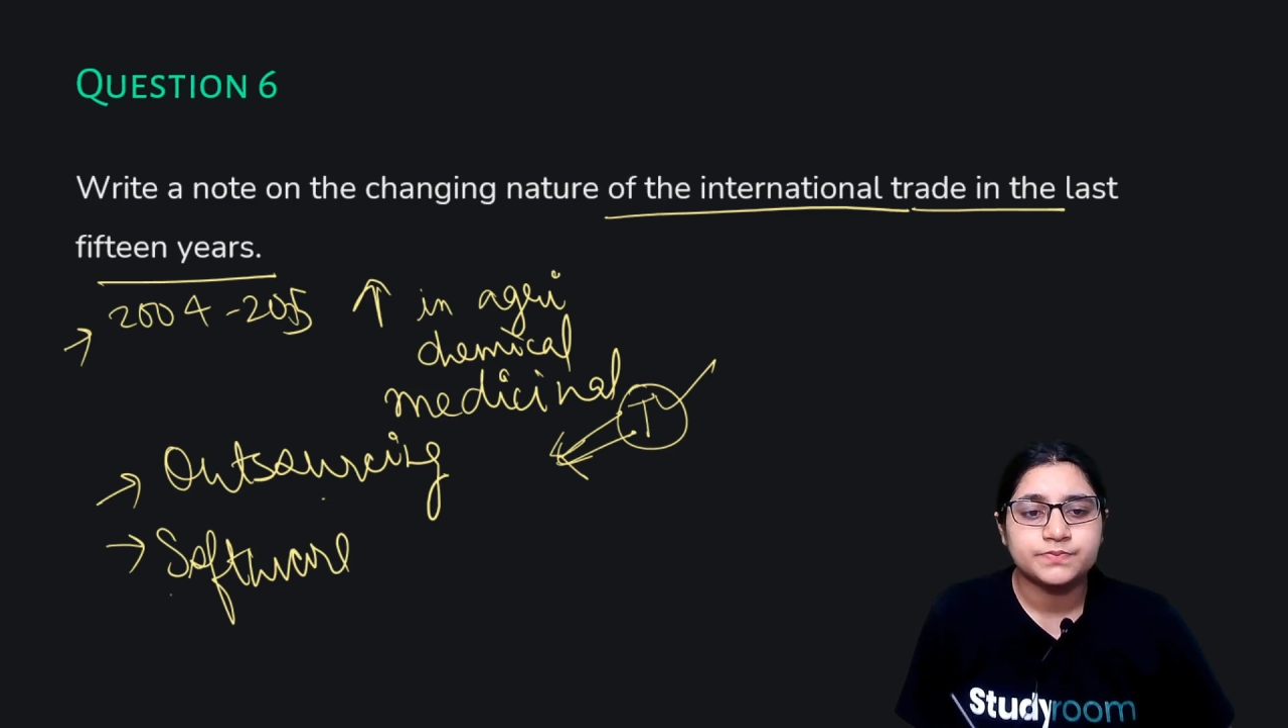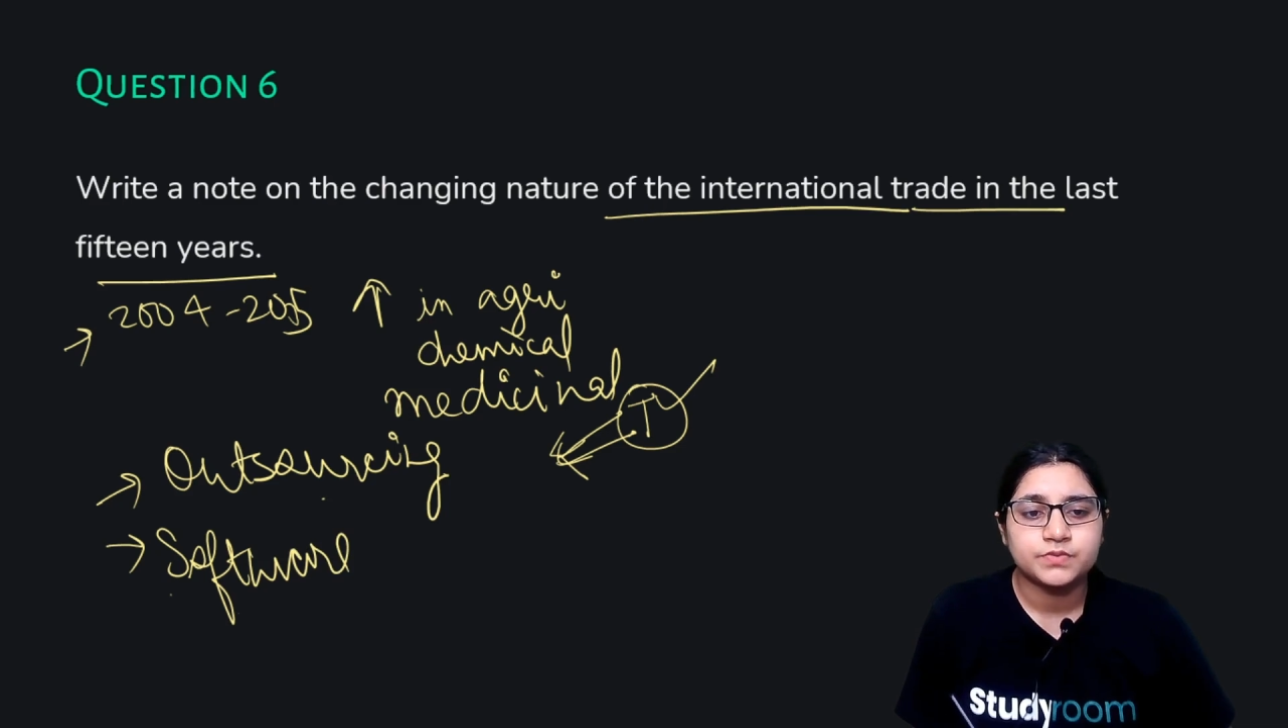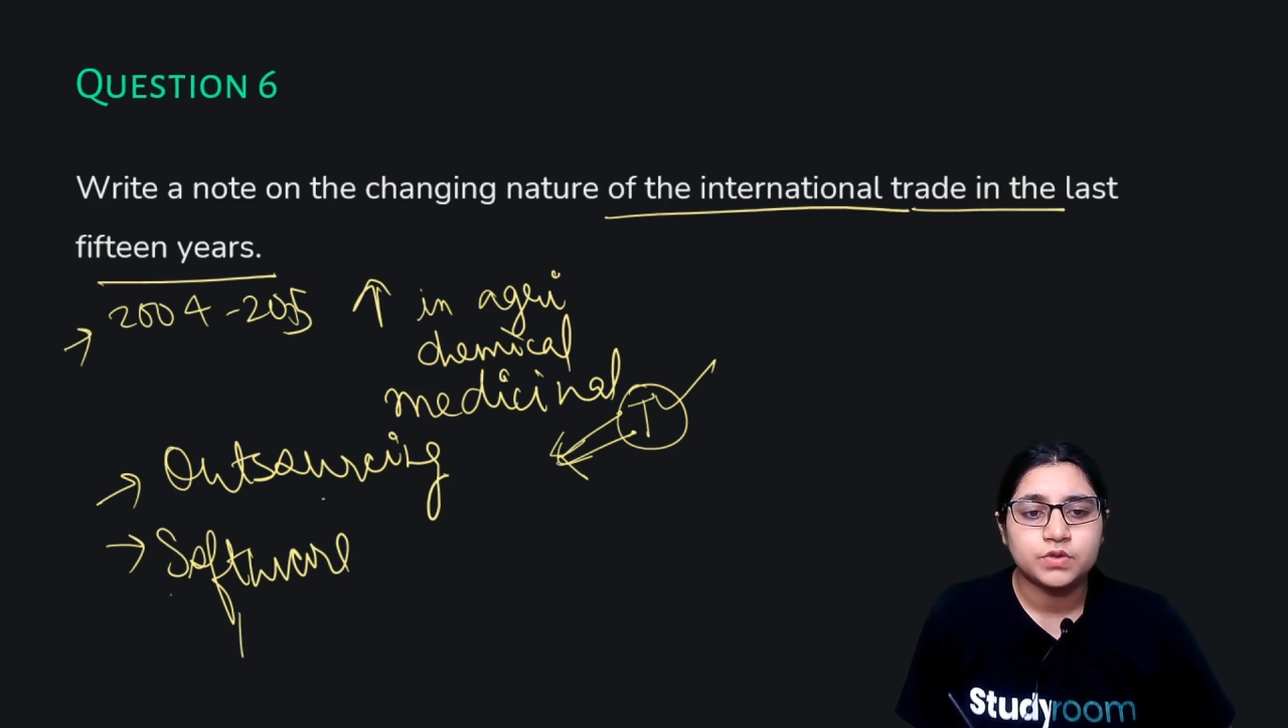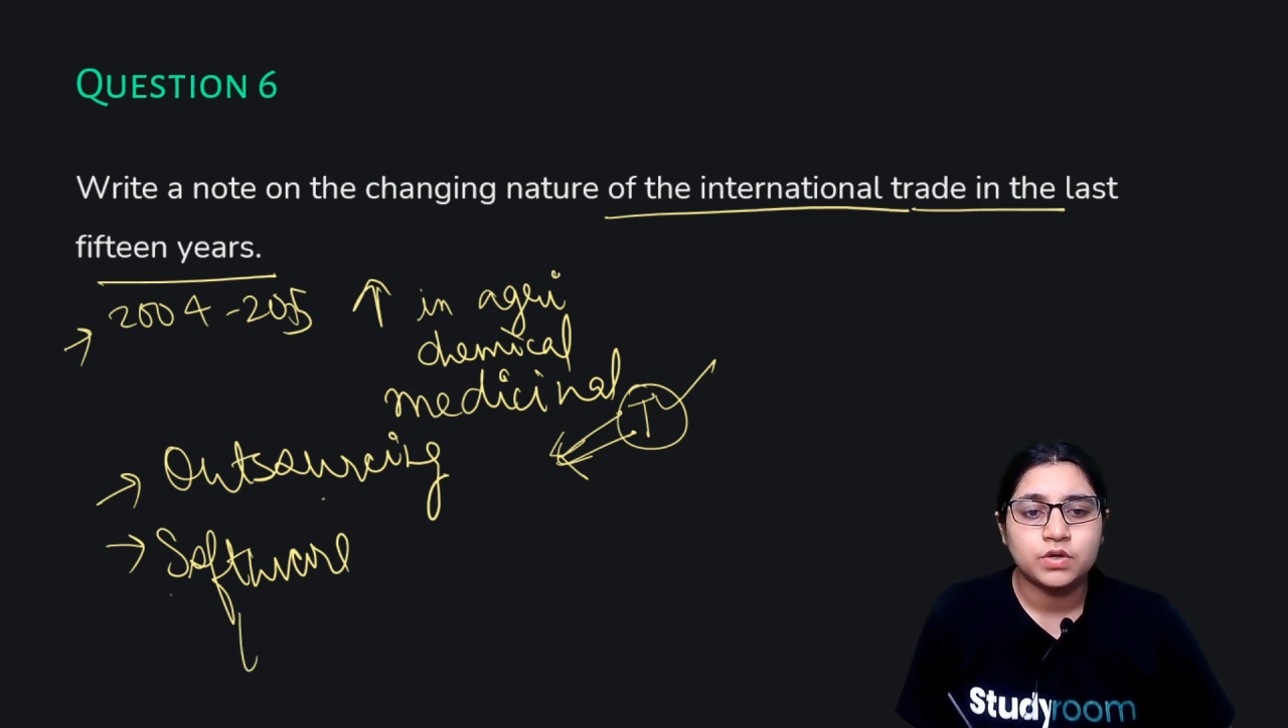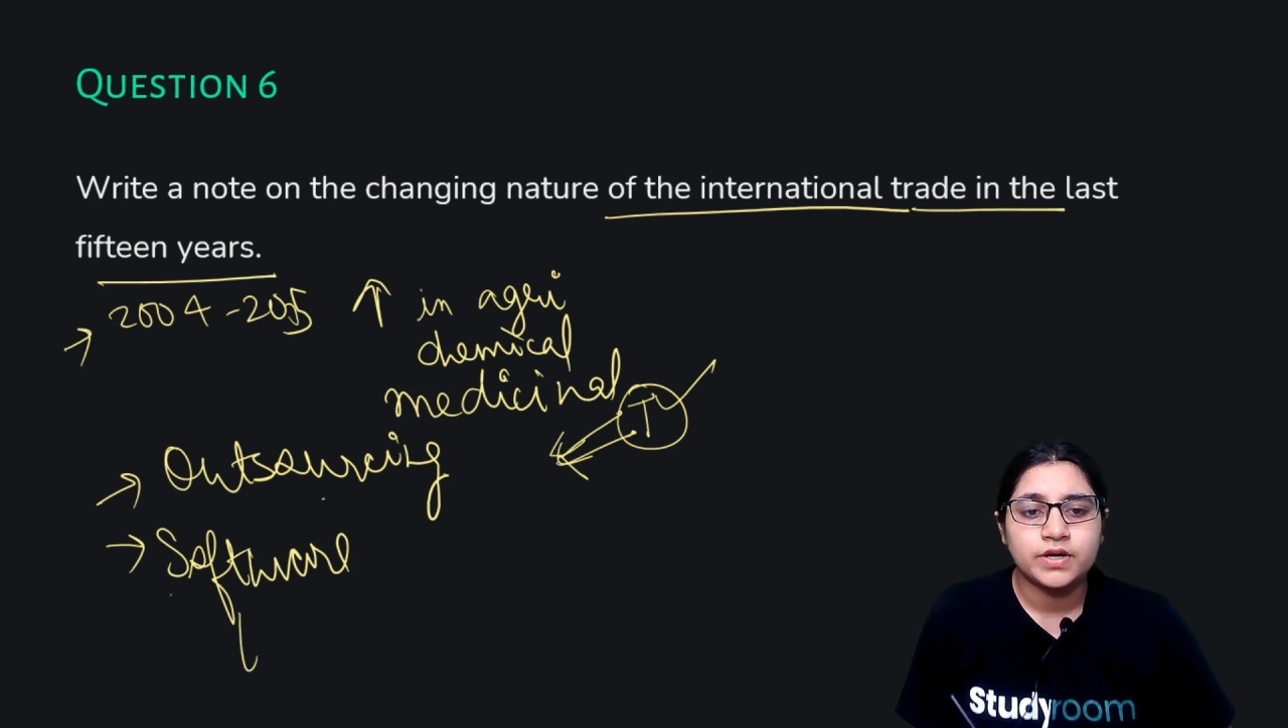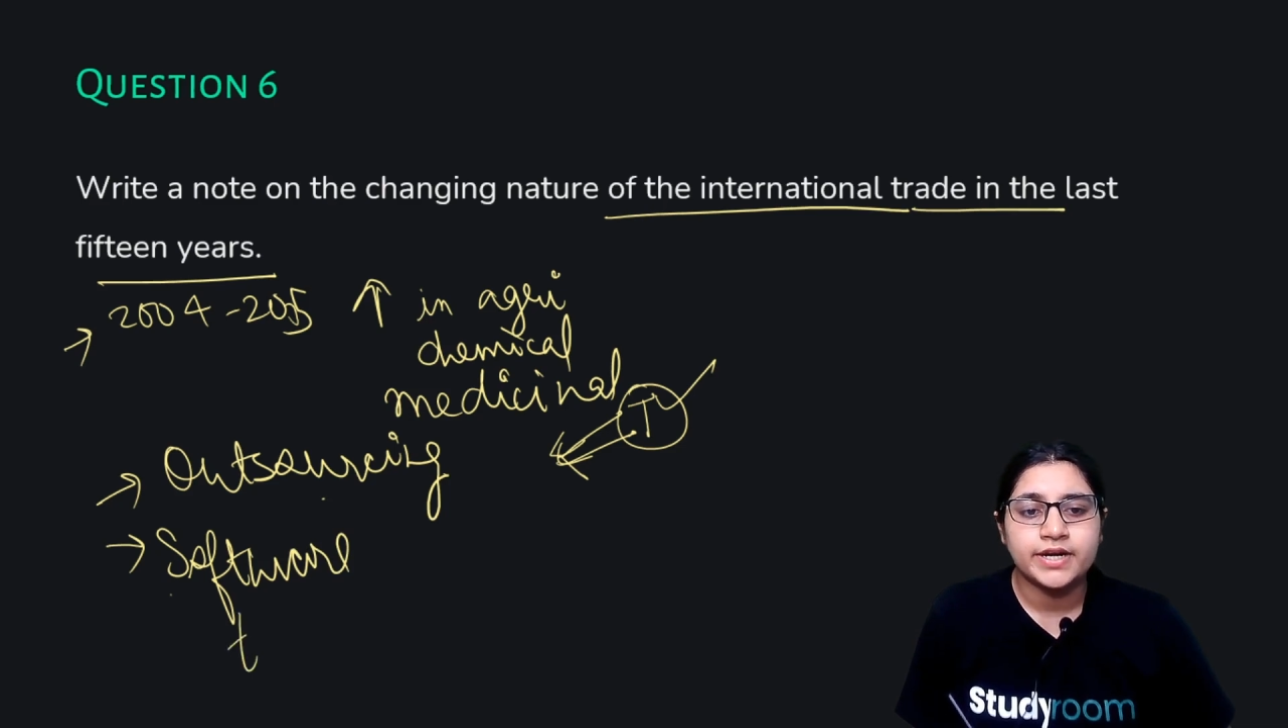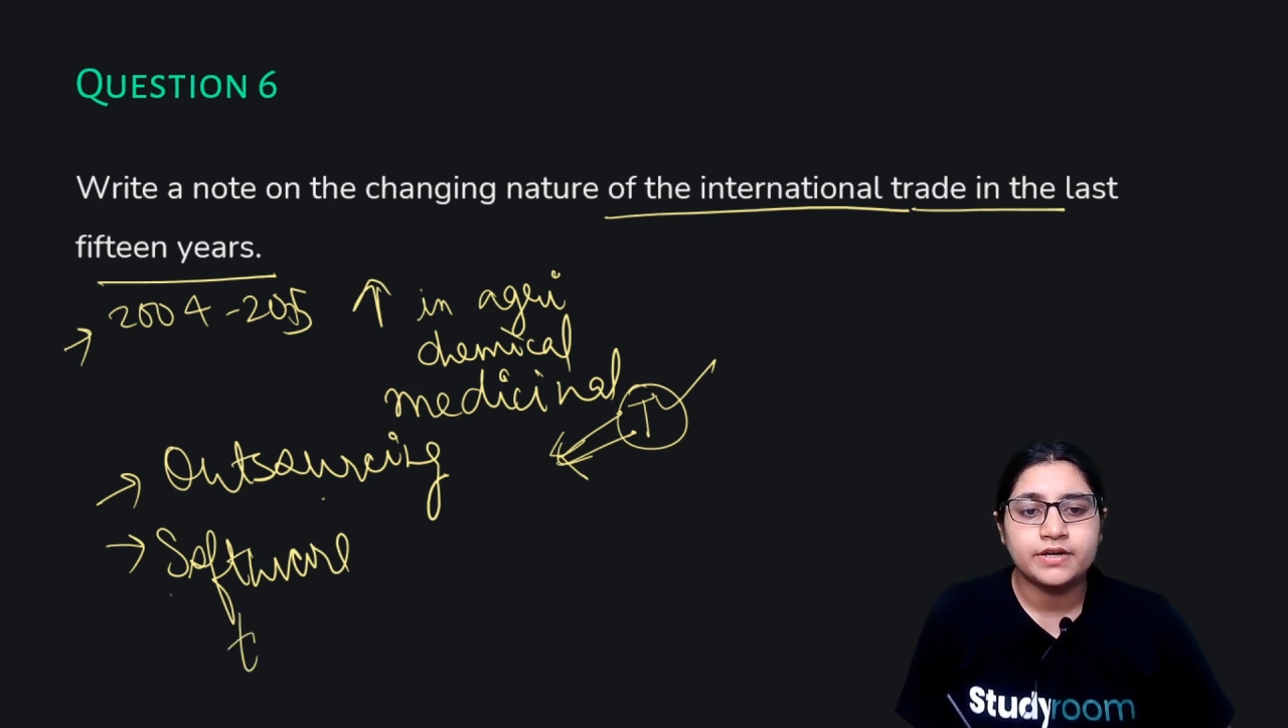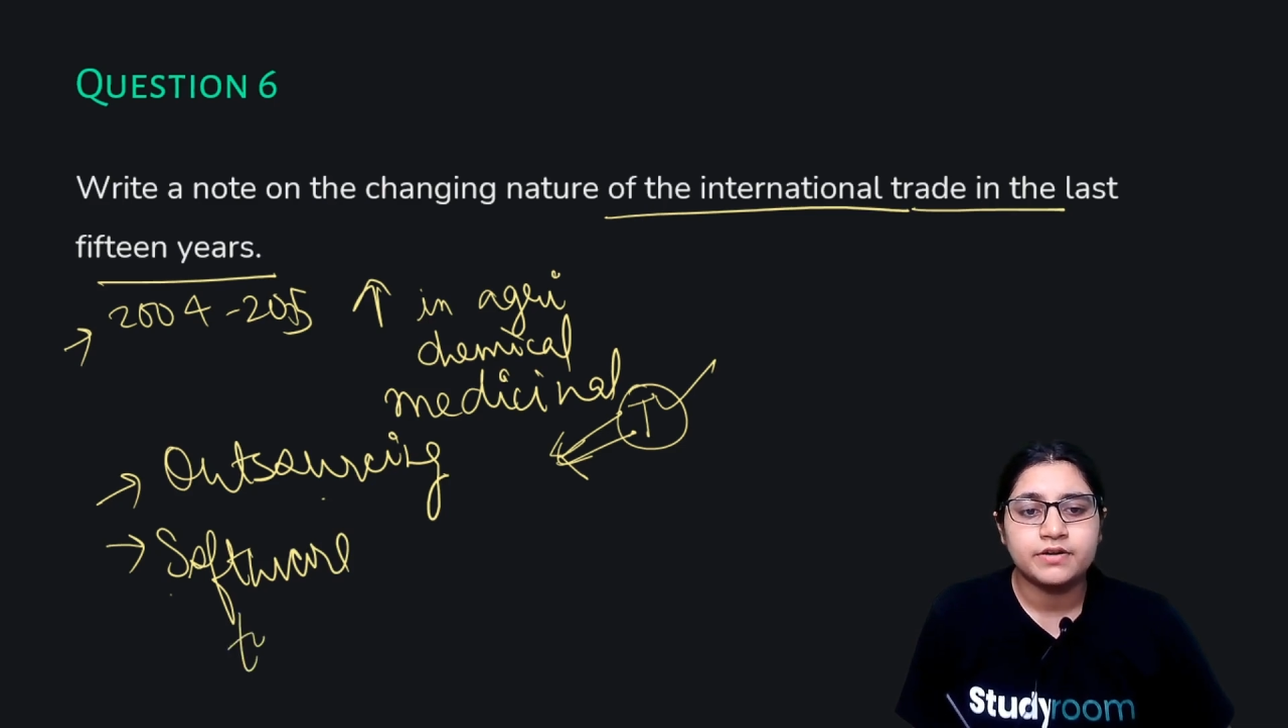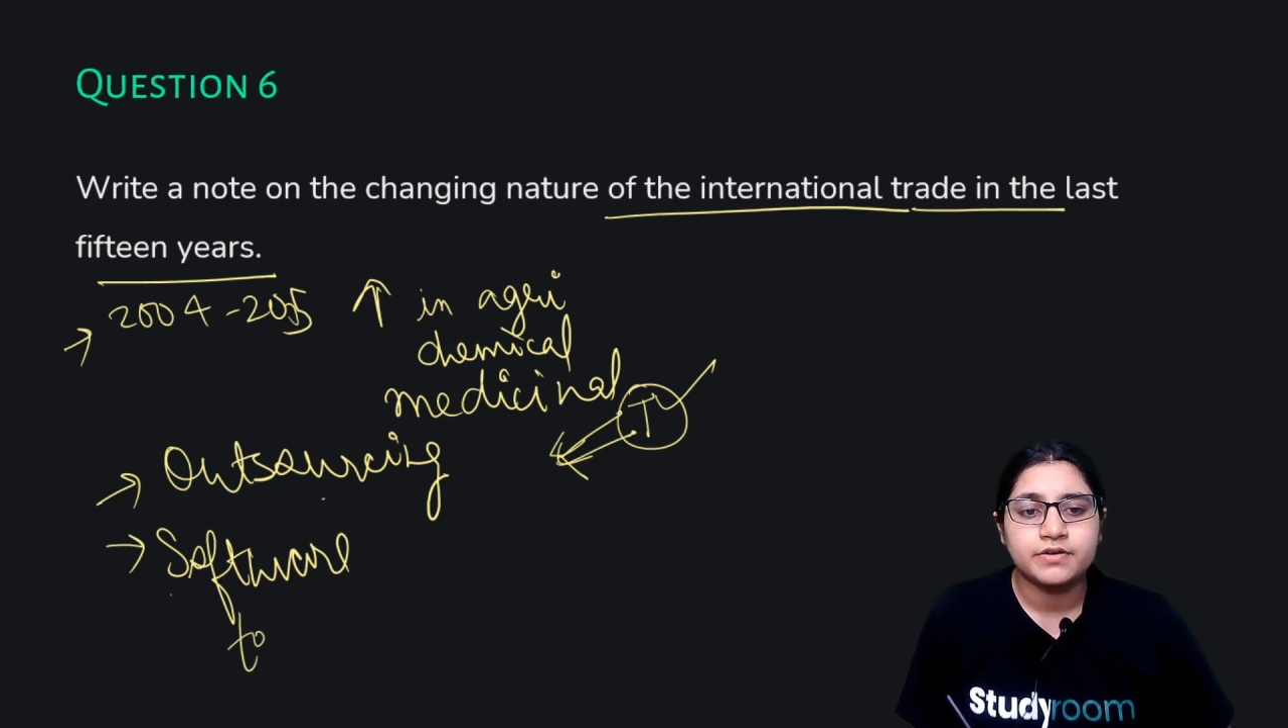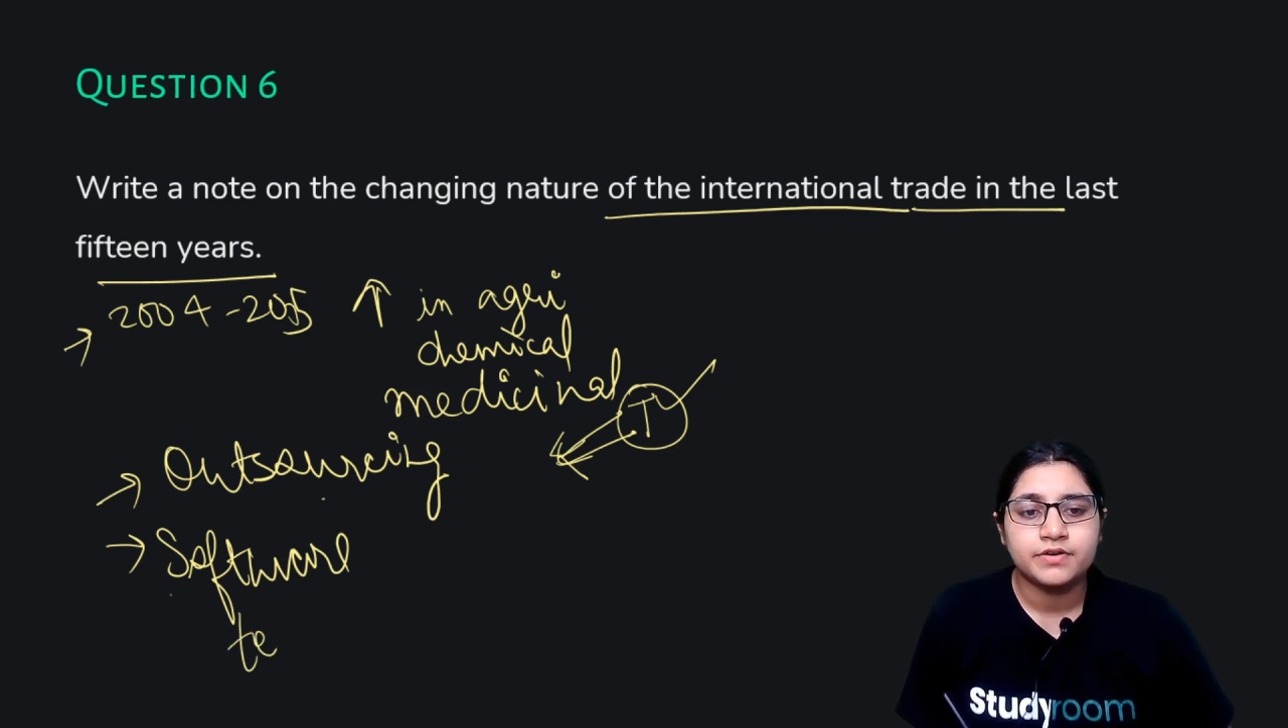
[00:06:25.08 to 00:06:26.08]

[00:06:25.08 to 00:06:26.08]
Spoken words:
alright,